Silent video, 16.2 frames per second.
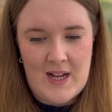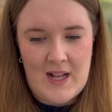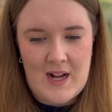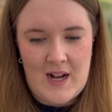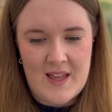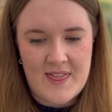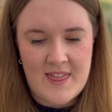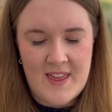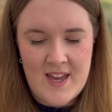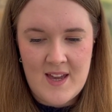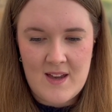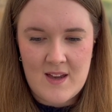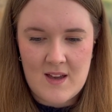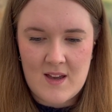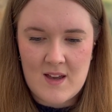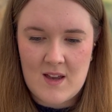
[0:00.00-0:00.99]
I
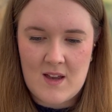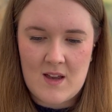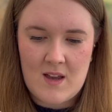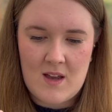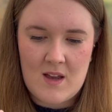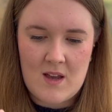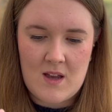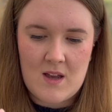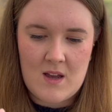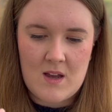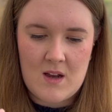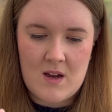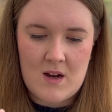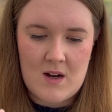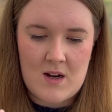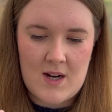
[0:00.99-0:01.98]
think,
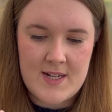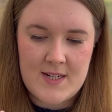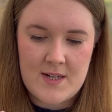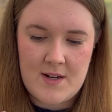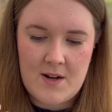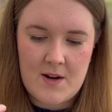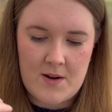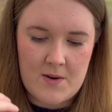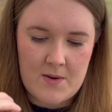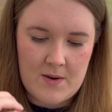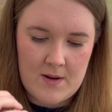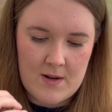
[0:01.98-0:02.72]
I don't know,